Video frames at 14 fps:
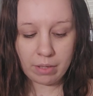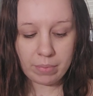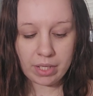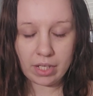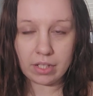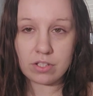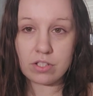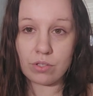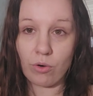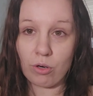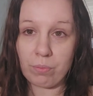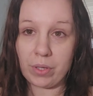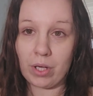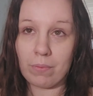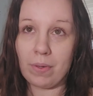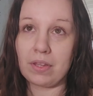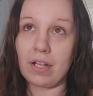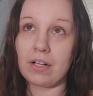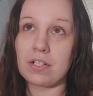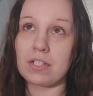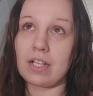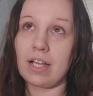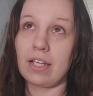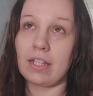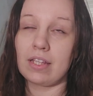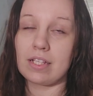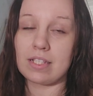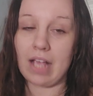being in Scorpio, but there's
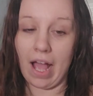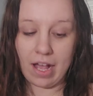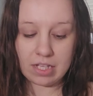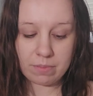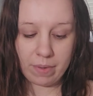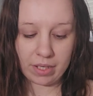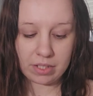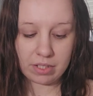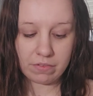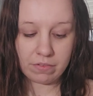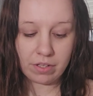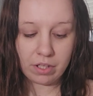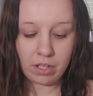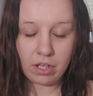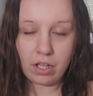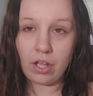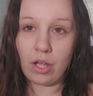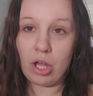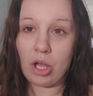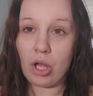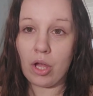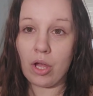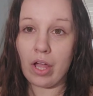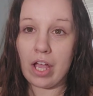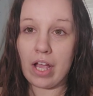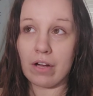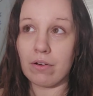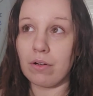like this aspect of
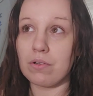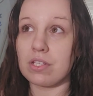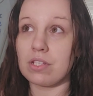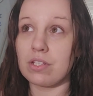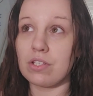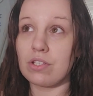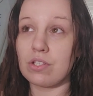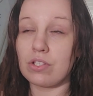eros in